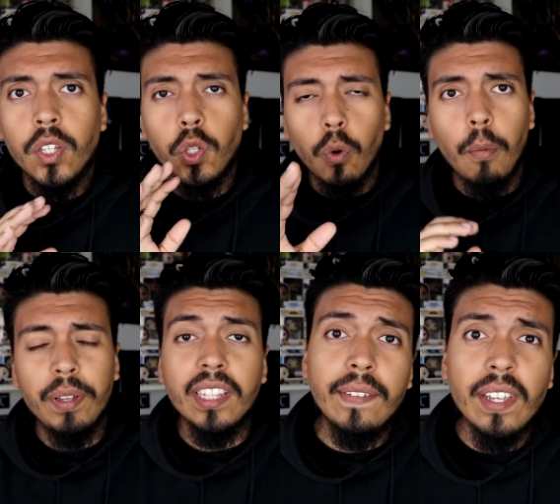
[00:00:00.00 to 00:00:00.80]
You won't
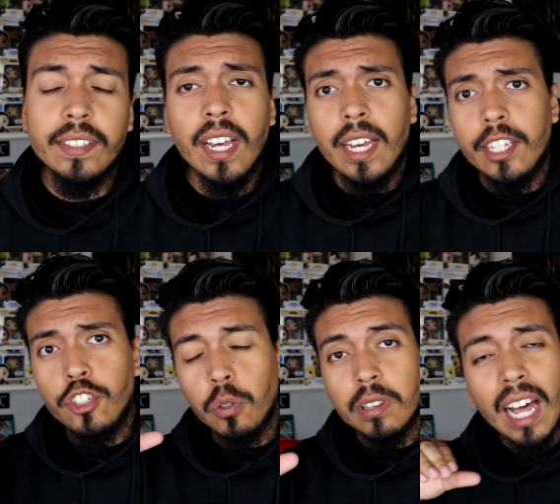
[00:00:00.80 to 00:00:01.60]
believe this.
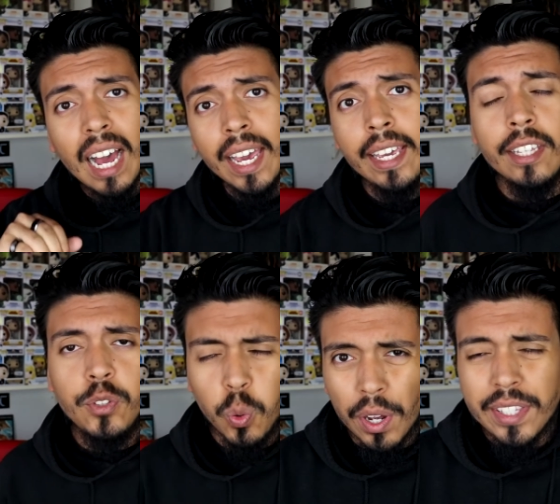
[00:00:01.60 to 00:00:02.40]
July
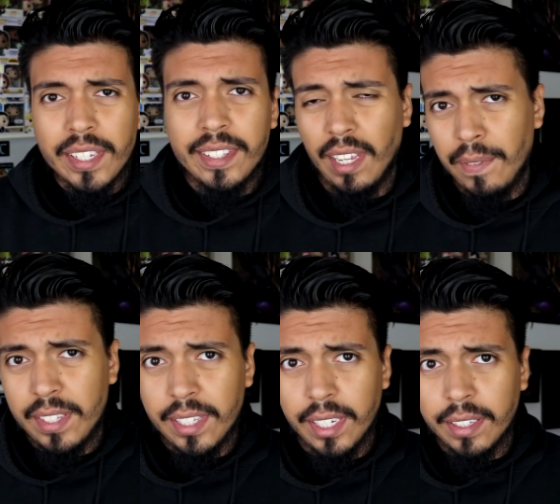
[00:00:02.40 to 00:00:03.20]

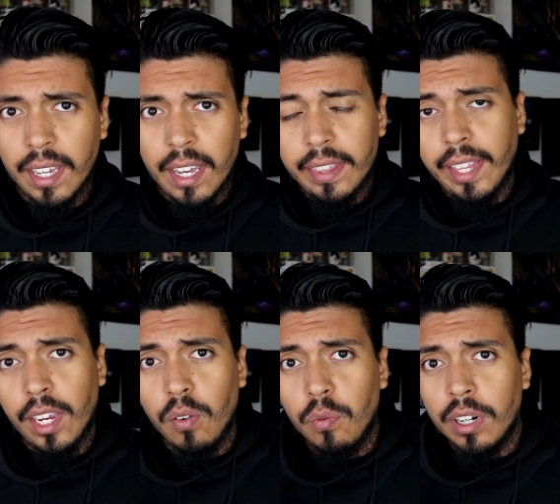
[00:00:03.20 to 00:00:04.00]
2017,
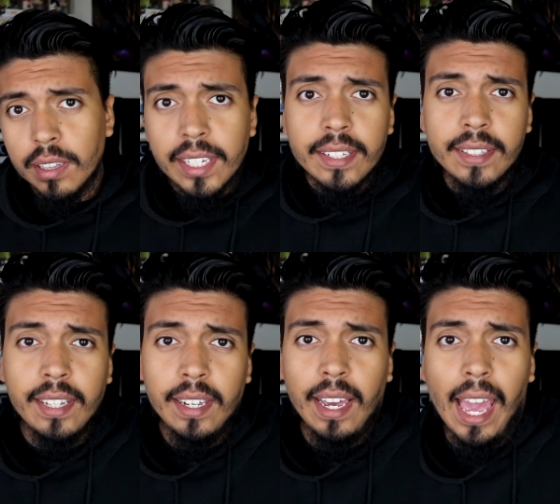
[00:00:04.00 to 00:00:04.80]
they
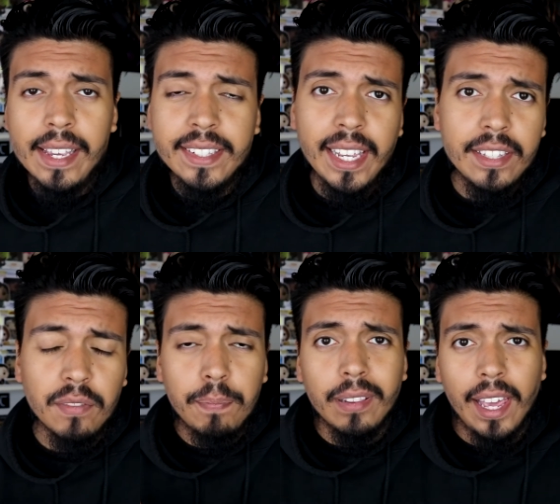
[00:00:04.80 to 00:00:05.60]
released a state
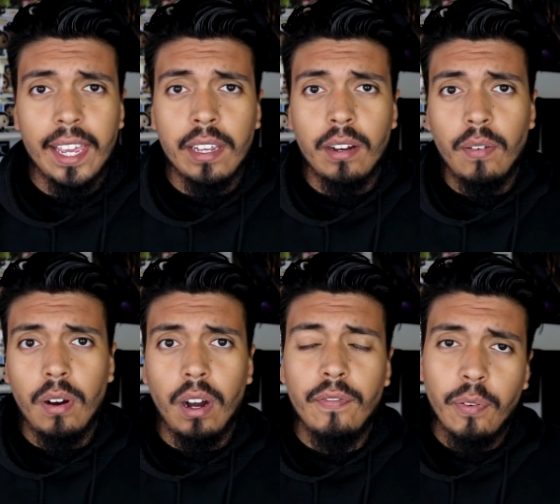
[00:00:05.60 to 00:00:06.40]
of play
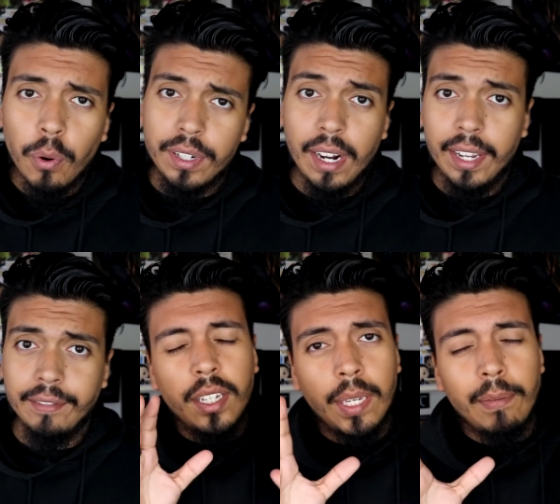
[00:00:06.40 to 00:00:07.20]
of Fortnite.
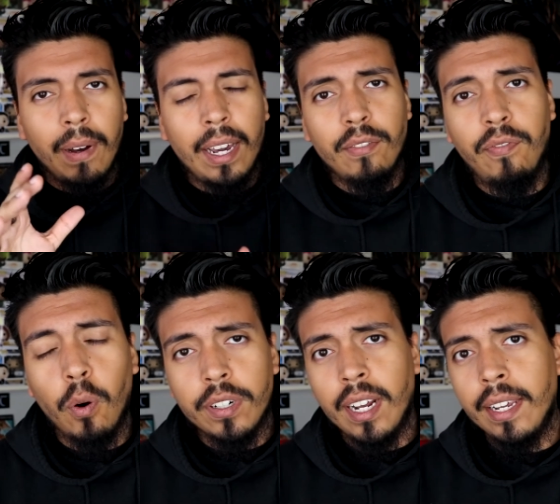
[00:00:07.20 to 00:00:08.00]
Keep in mind,
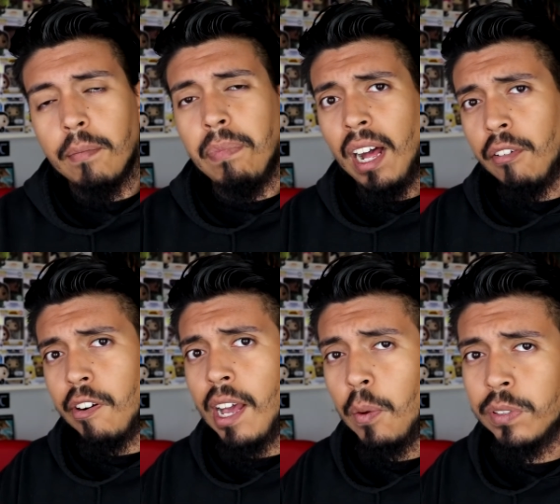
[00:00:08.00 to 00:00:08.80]
Fortnite Battle
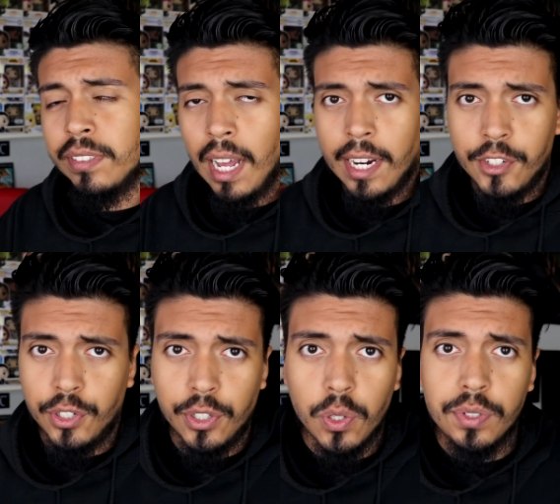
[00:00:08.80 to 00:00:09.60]
Royale was not
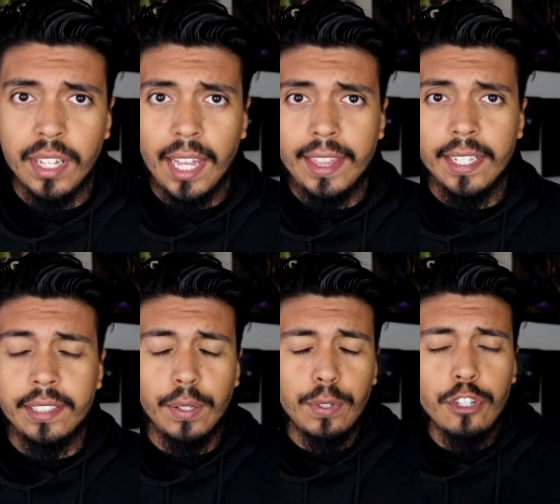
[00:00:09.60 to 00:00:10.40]
introduced at
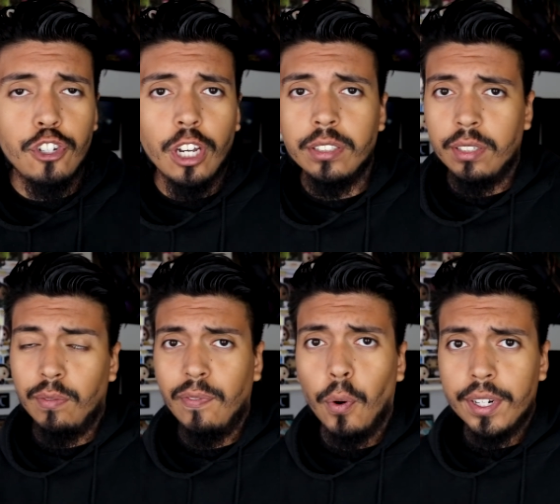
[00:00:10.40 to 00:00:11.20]
this. It was just
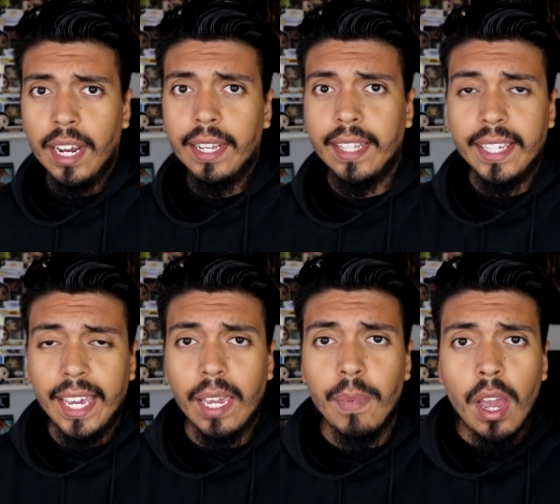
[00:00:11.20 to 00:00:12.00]
Fortnite, the
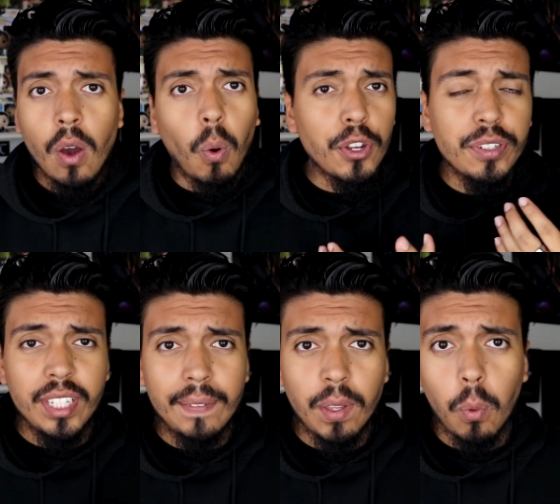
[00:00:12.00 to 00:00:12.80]
game where you
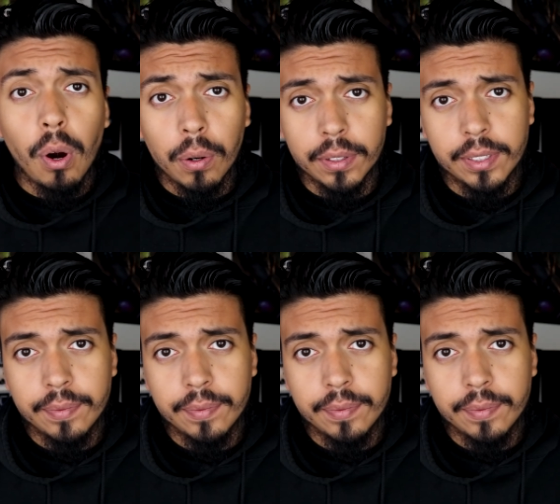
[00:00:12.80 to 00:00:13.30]
save the world.